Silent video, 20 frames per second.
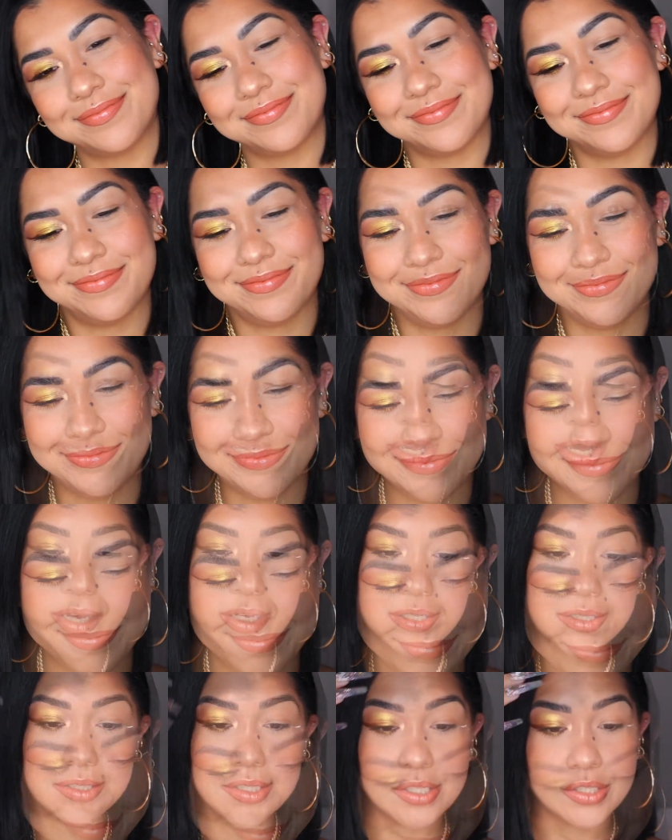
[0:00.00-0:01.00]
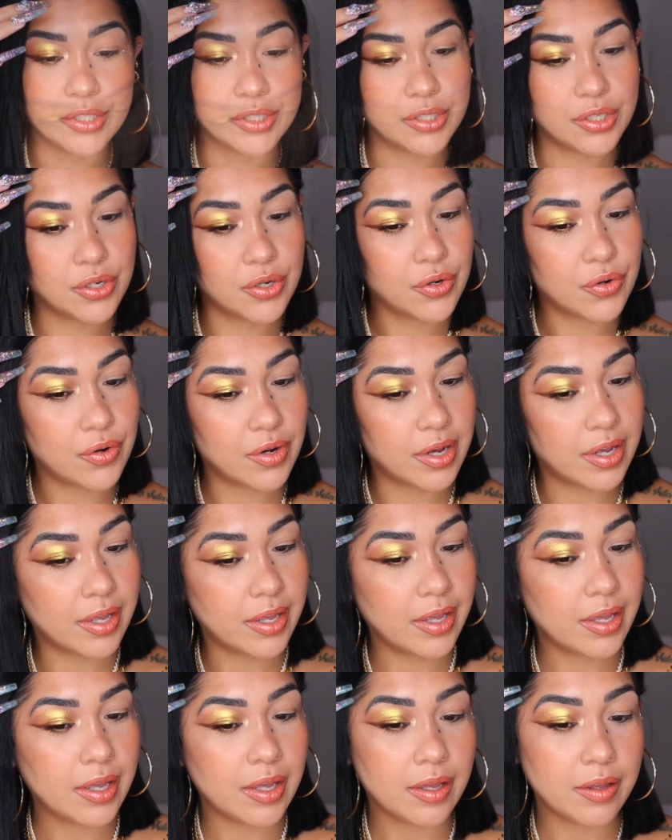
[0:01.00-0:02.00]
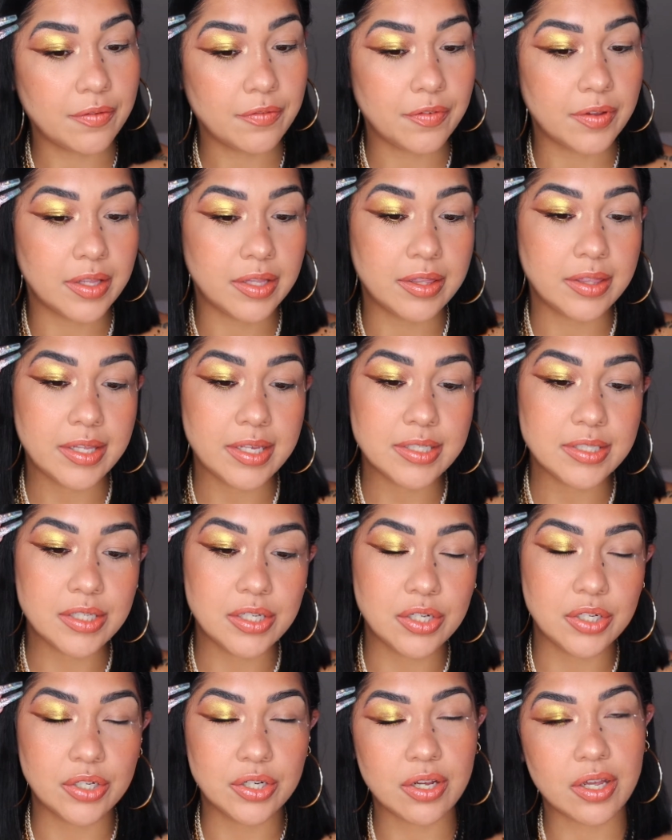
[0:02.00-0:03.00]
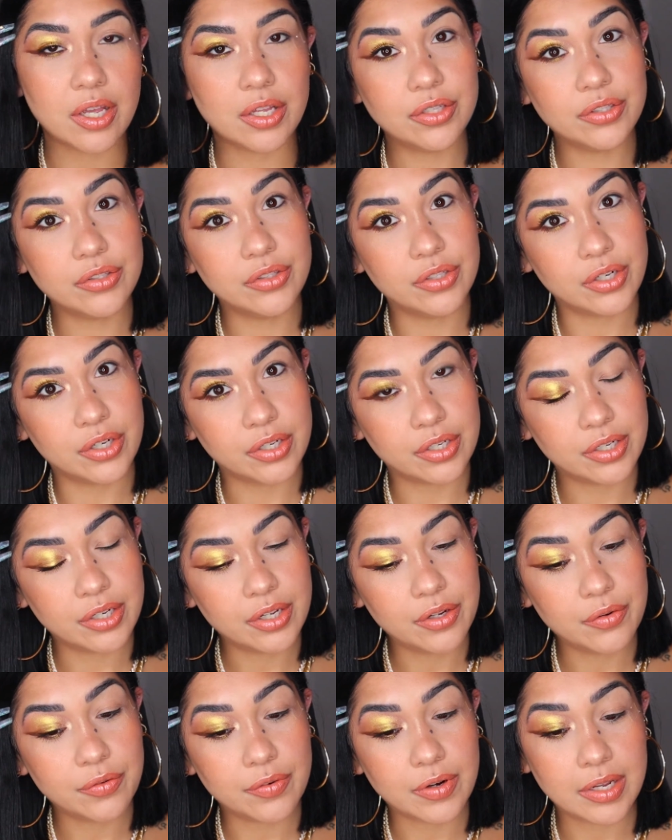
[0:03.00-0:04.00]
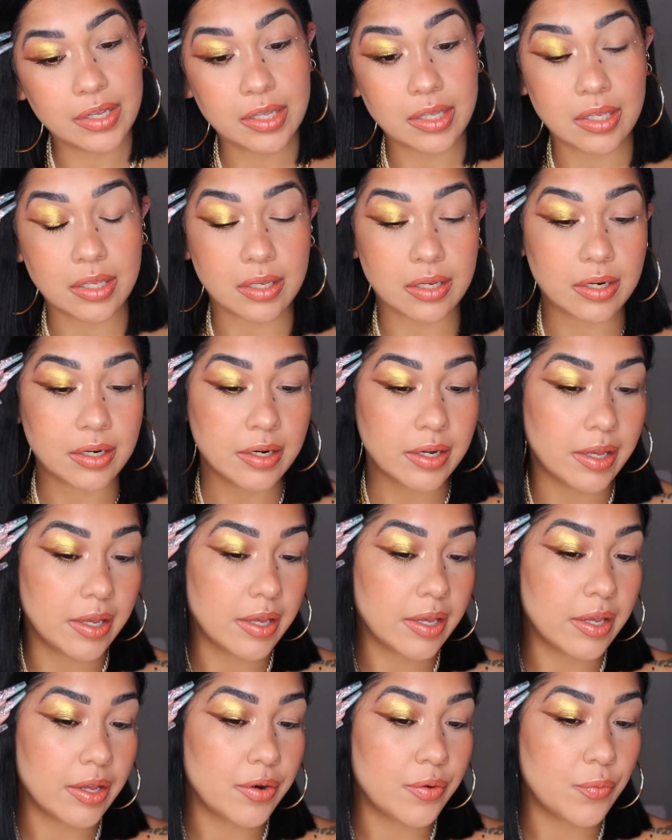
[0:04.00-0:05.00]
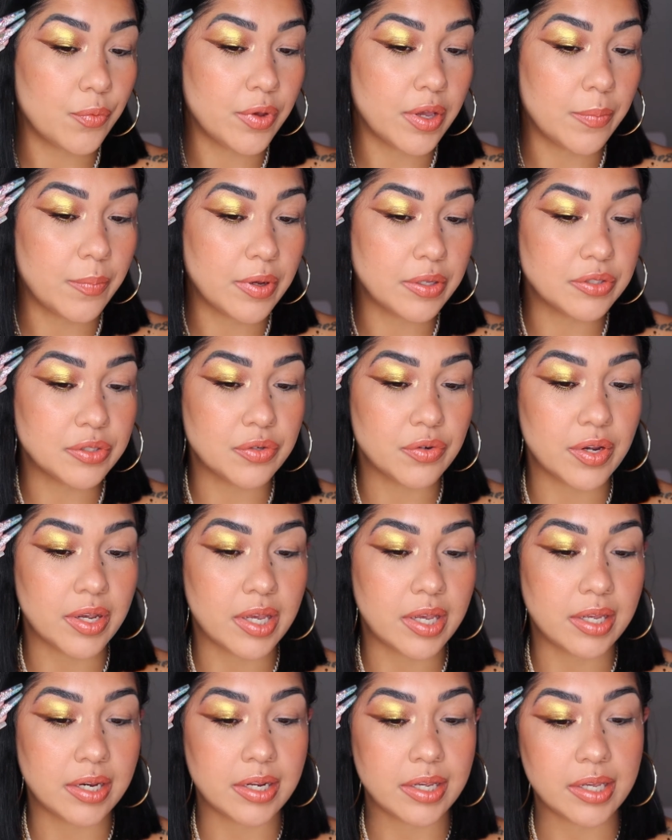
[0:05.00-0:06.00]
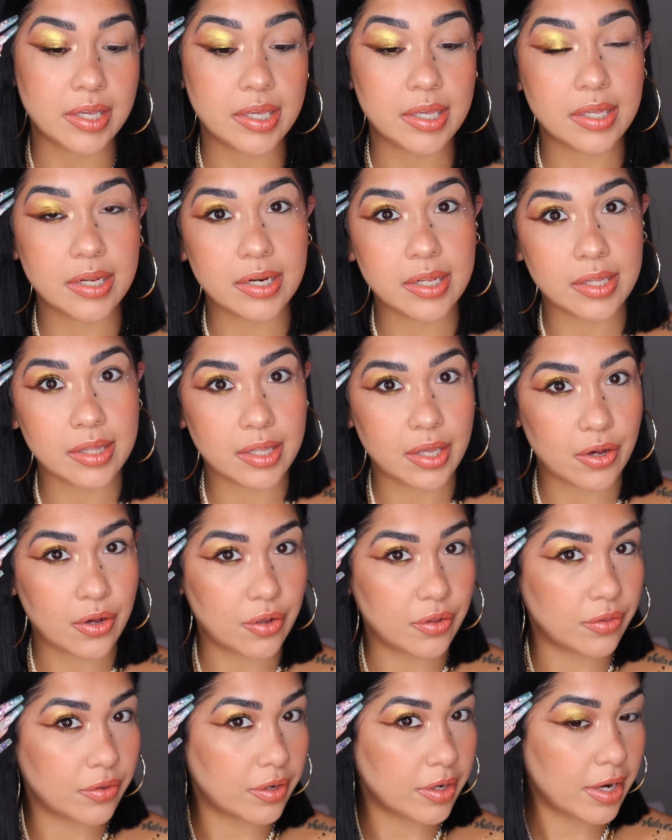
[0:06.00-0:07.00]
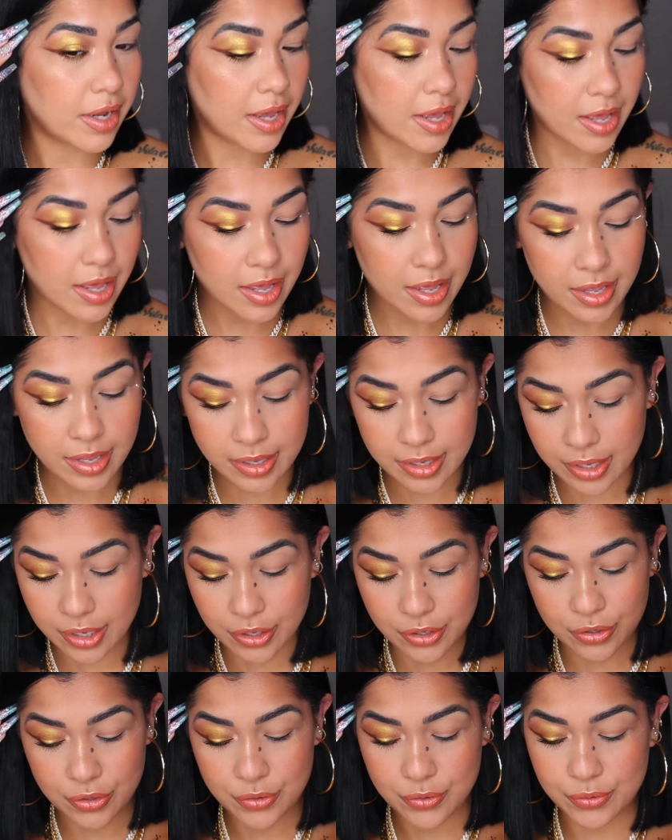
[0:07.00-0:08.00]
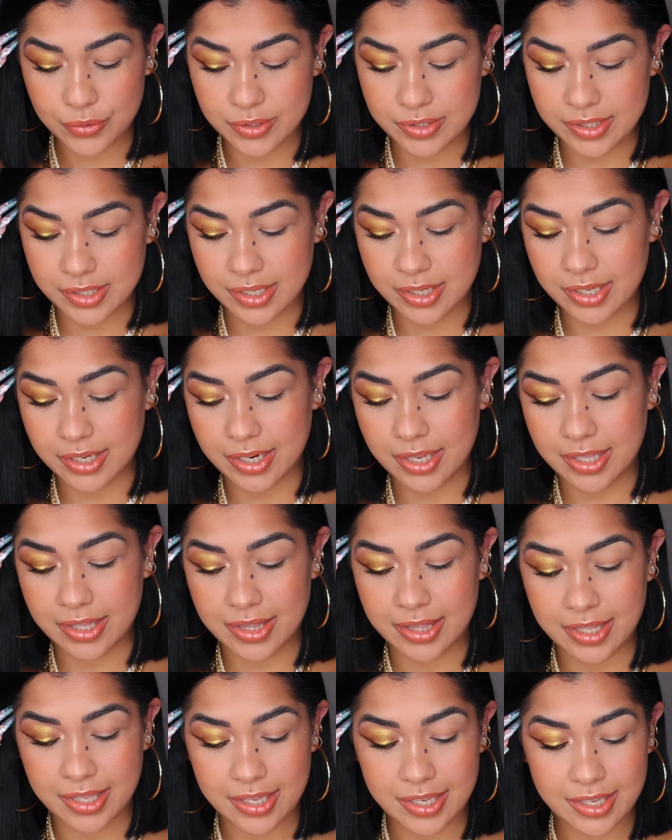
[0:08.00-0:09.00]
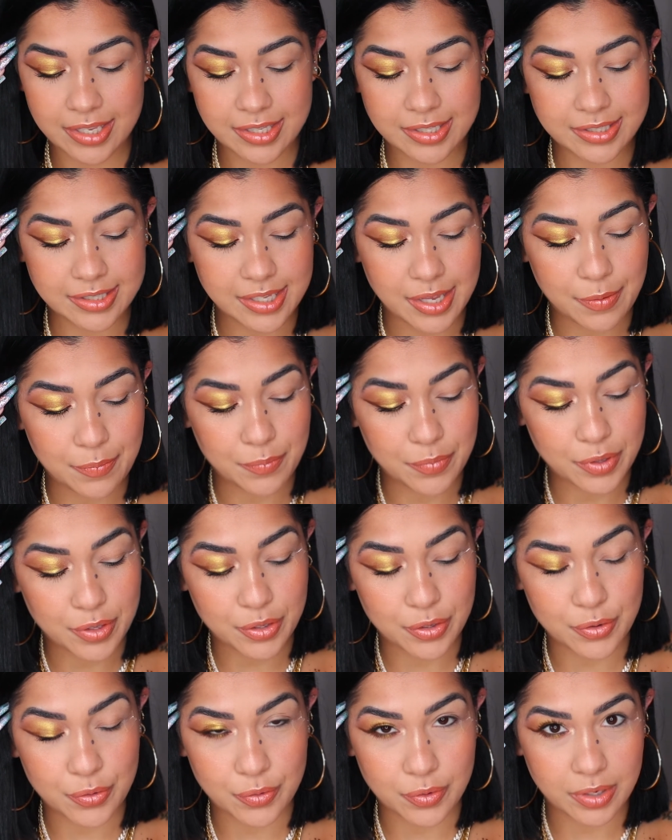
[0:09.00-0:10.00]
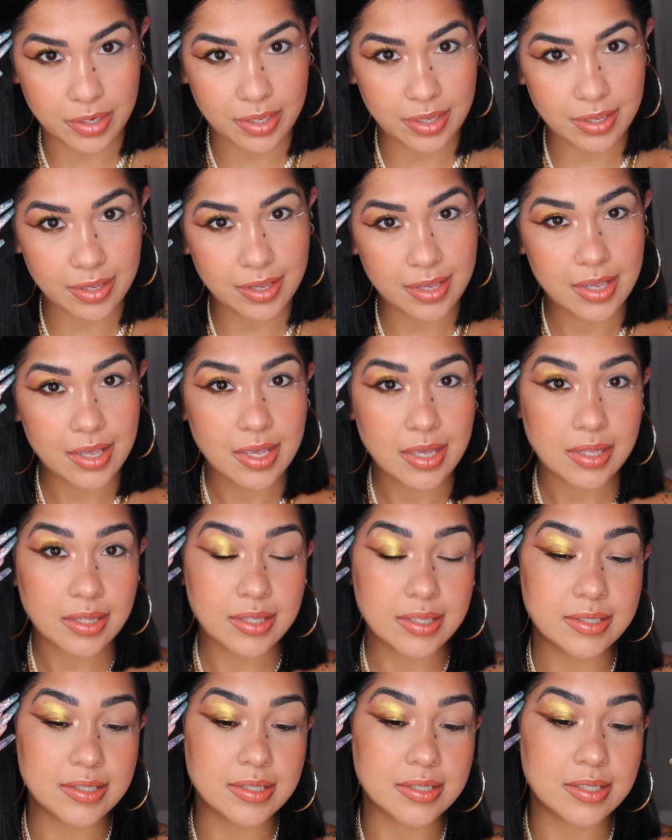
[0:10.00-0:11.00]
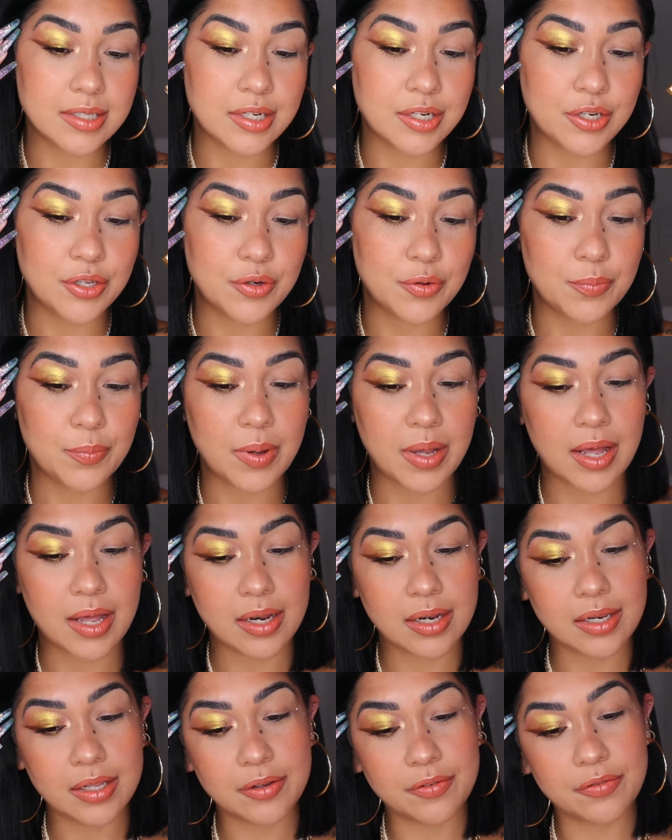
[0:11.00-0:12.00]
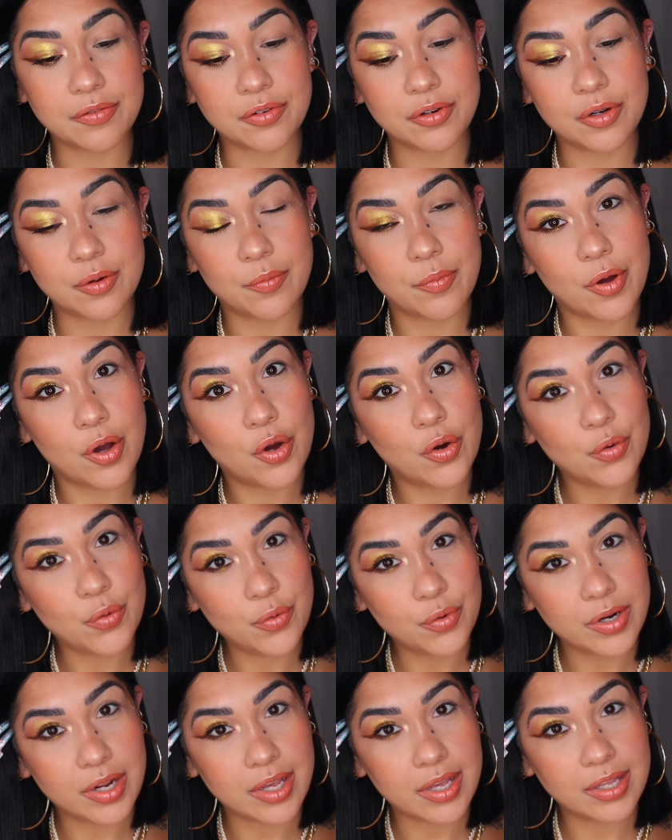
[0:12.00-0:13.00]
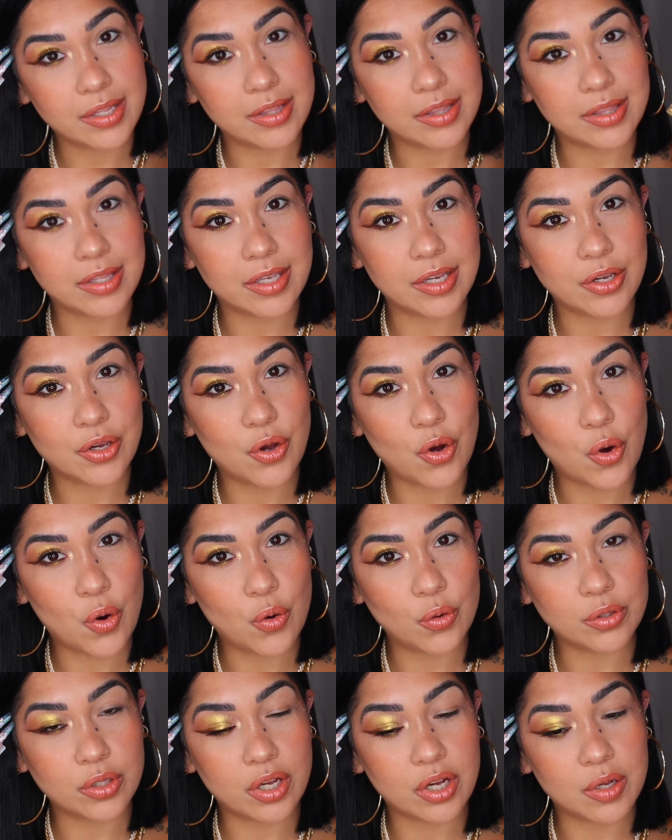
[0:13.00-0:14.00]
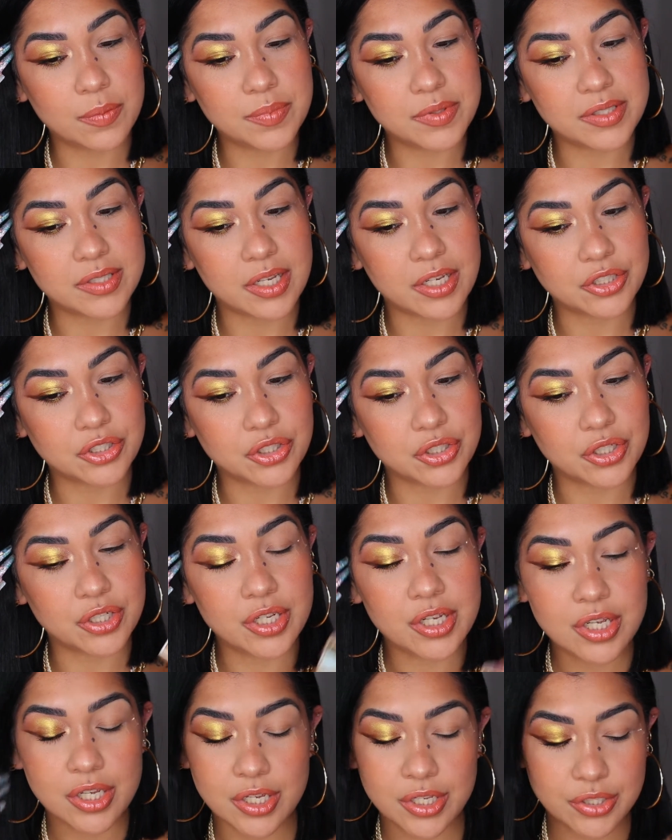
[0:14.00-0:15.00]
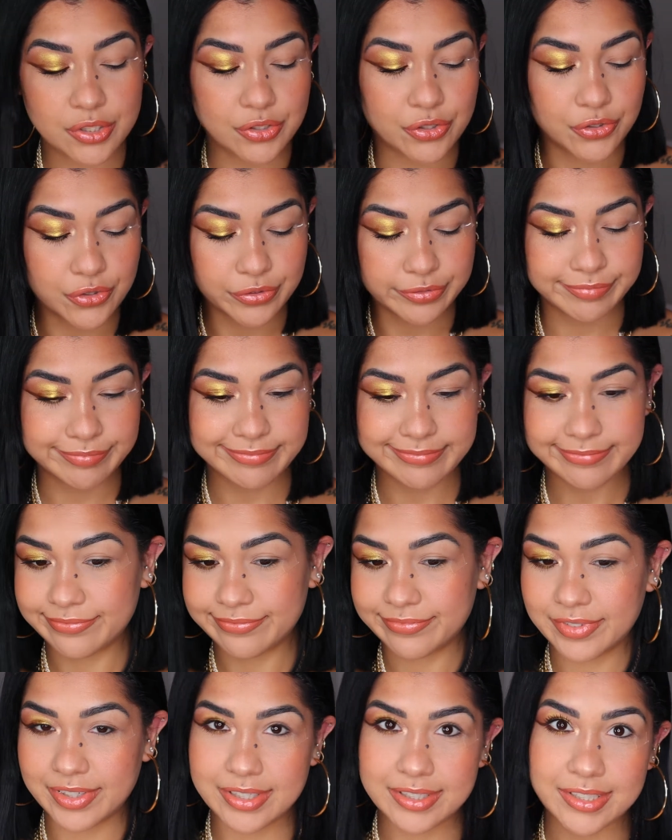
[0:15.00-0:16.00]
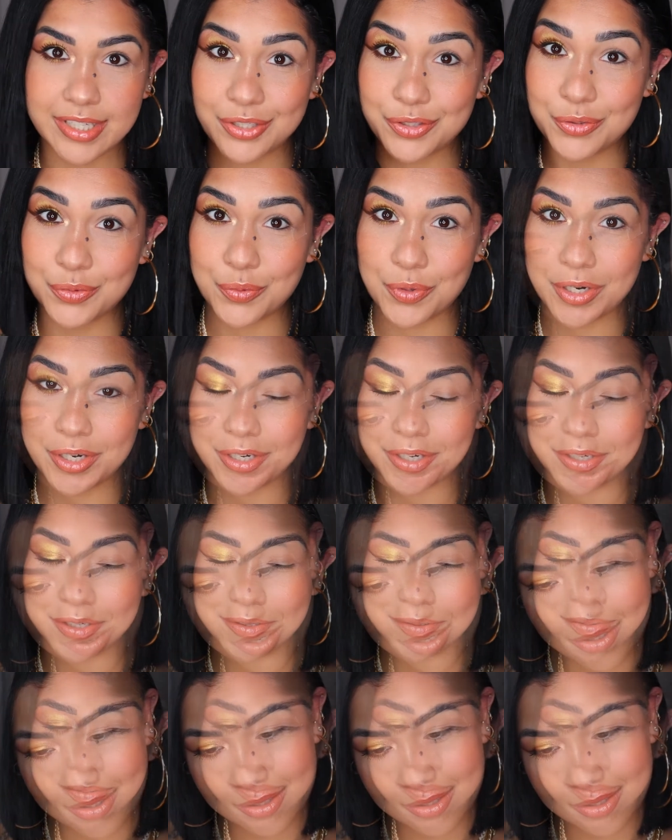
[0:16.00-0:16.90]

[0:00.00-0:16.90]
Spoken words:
Okay guys, so I have this look done right here, and we're about to create it in the other eye using this beauty. This is a new palette from Huda, the Gold Obsession. So let's get to work.